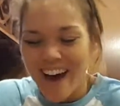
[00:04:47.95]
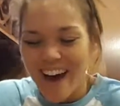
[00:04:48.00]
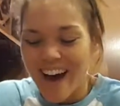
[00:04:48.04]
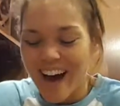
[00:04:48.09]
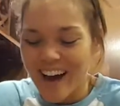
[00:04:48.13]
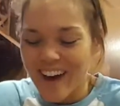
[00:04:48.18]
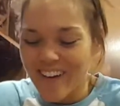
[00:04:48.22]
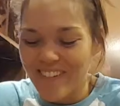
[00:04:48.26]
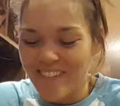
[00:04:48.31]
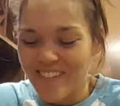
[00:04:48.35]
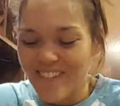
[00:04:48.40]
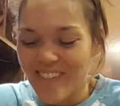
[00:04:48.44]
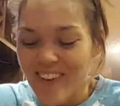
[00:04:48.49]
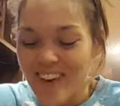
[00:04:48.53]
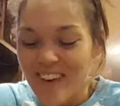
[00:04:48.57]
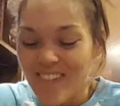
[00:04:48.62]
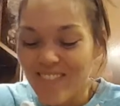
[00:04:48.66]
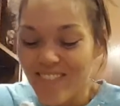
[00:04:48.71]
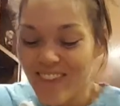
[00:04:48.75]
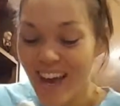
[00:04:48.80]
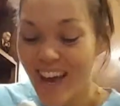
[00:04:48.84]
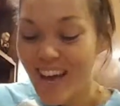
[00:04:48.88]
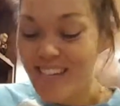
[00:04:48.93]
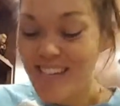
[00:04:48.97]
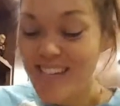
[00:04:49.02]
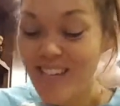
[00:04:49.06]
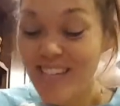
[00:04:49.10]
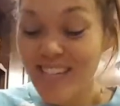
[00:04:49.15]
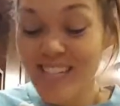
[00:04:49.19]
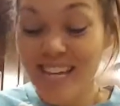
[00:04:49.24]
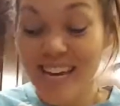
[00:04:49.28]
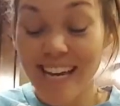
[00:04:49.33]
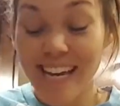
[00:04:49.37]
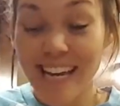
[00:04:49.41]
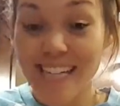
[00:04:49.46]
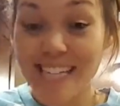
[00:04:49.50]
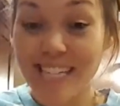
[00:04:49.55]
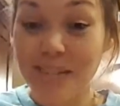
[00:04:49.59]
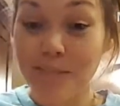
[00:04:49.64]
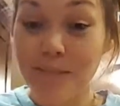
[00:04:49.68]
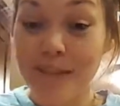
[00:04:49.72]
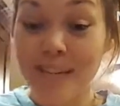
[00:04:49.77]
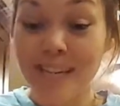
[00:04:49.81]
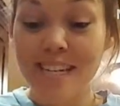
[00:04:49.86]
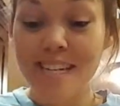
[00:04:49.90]
But yeah, so they take
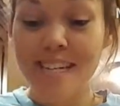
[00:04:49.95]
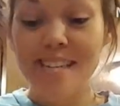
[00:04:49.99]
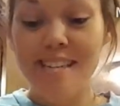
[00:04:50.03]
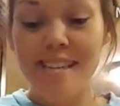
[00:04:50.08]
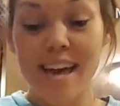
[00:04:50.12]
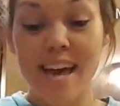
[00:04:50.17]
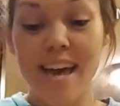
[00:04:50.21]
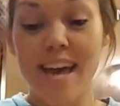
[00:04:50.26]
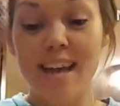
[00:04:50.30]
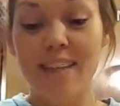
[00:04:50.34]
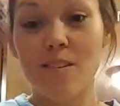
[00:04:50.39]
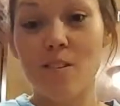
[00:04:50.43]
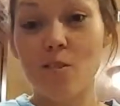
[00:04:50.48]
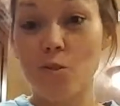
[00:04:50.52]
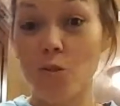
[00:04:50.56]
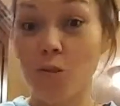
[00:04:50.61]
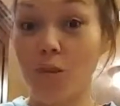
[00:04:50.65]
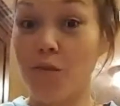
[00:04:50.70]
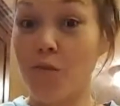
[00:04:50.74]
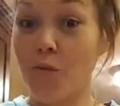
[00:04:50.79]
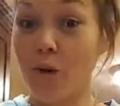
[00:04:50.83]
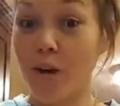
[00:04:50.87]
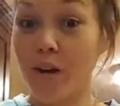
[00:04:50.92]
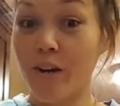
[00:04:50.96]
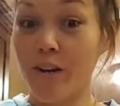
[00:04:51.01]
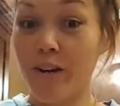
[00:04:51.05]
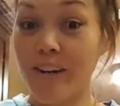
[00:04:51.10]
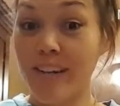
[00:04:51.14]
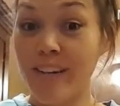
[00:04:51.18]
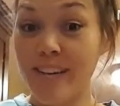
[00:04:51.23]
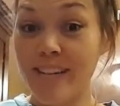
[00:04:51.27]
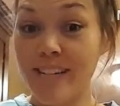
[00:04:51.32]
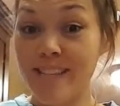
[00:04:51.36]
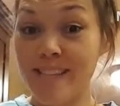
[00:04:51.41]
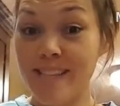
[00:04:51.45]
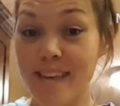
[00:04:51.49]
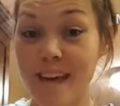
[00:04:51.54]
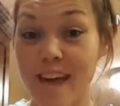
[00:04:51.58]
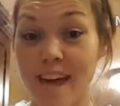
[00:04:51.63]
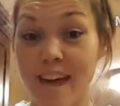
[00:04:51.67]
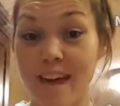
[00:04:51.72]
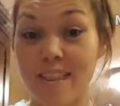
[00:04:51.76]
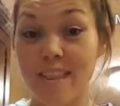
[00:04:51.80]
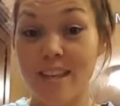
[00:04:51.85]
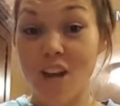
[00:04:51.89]
18 minutes, and there's only 4 ingredients,
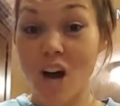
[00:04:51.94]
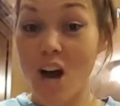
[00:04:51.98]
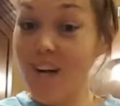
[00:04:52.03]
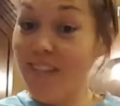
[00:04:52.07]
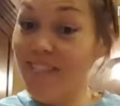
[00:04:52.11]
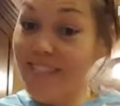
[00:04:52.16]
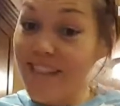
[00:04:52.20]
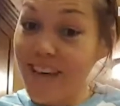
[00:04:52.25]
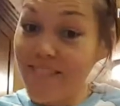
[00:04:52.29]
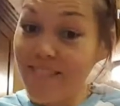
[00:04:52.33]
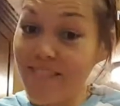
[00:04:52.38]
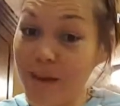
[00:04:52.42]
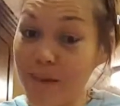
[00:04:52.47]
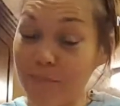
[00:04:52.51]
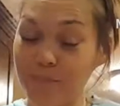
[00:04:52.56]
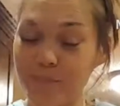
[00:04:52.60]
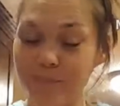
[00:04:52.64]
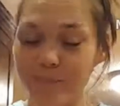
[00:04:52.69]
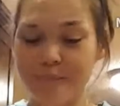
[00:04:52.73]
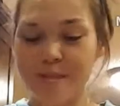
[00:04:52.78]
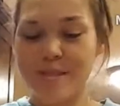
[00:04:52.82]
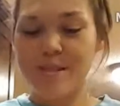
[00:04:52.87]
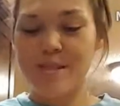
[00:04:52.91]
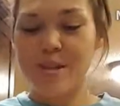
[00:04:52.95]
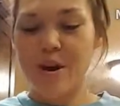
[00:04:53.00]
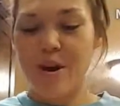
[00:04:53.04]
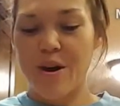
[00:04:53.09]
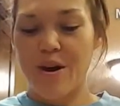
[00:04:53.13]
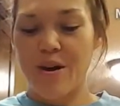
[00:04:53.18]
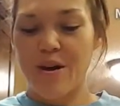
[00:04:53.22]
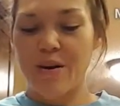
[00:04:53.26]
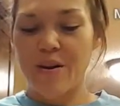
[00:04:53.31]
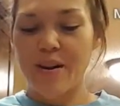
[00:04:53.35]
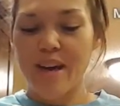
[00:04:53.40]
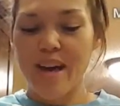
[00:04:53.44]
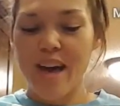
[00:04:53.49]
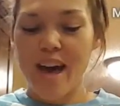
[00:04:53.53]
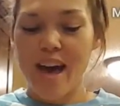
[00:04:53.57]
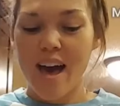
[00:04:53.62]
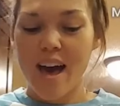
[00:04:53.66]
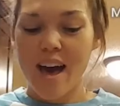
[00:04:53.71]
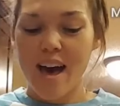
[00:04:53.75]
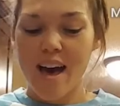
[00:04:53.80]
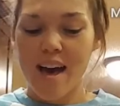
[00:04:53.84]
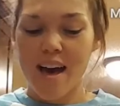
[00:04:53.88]
and the dogs love them. So
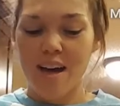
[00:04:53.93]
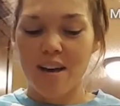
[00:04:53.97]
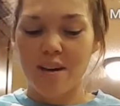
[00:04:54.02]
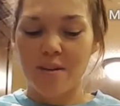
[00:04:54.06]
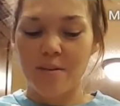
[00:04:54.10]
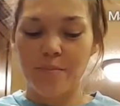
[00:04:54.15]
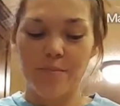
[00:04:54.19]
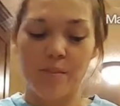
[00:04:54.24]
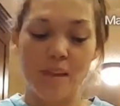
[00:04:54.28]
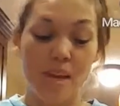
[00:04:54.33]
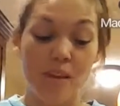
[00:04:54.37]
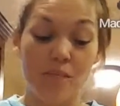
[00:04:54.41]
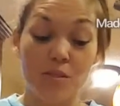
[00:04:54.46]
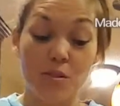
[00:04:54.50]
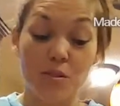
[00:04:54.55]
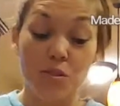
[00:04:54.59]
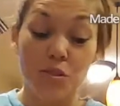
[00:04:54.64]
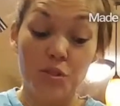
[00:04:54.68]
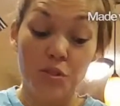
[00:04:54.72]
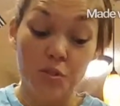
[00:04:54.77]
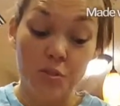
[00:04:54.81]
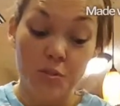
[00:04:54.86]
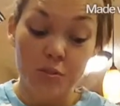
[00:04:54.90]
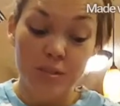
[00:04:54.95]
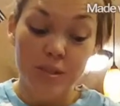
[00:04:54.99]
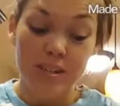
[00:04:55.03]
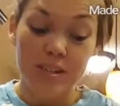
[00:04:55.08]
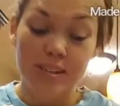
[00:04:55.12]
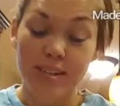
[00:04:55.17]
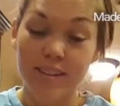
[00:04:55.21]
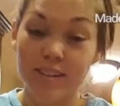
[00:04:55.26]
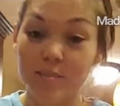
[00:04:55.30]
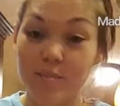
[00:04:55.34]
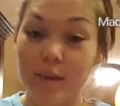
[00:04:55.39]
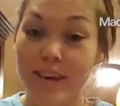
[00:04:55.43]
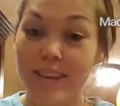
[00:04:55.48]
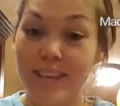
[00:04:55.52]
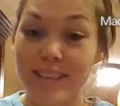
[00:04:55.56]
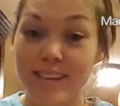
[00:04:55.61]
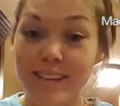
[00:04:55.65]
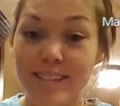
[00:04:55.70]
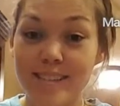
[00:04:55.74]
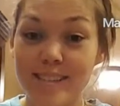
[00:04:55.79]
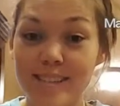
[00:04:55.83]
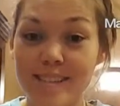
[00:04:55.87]
if you do make
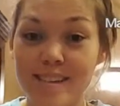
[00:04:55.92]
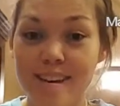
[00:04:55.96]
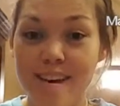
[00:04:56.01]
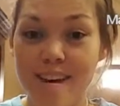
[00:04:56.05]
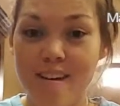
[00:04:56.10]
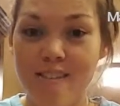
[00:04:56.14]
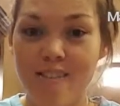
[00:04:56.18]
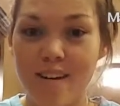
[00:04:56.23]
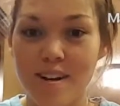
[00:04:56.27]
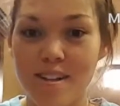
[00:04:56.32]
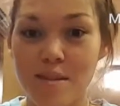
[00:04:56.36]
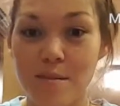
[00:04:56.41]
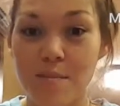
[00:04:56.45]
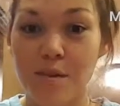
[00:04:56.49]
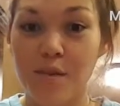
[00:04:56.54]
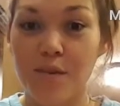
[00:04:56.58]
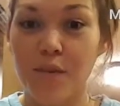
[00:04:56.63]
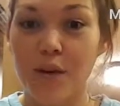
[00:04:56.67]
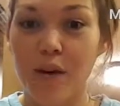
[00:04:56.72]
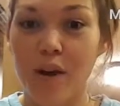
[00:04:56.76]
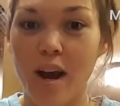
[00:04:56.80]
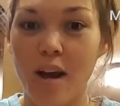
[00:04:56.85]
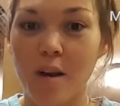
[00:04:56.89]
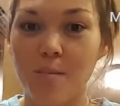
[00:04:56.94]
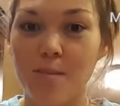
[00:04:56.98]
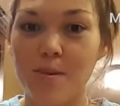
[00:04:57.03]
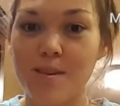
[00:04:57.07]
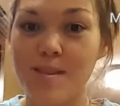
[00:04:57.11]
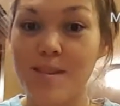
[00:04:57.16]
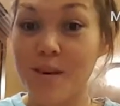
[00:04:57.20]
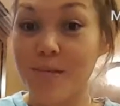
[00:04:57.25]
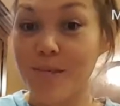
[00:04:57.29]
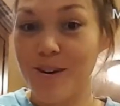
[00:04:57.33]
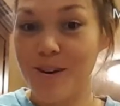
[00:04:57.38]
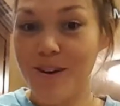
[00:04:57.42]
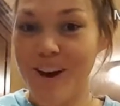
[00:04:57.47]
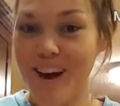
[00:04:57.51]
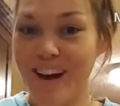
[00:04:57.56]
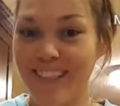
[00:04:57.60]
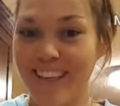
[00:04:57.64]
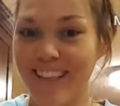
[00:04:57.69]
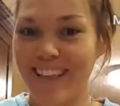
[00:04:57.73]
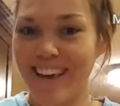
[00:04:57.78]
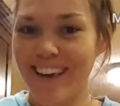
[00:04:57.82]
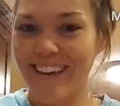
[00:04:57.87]
this recipe for your animals, let me know
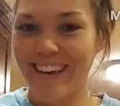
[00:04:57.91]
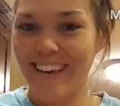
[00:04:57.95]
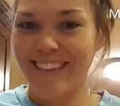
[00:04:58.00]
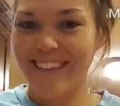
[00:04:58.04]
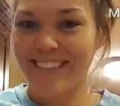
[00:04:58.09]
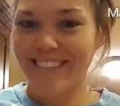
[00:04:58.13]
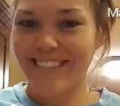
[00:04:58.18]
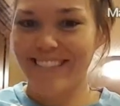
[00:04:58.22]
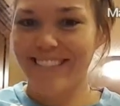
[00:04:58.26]
how they like it.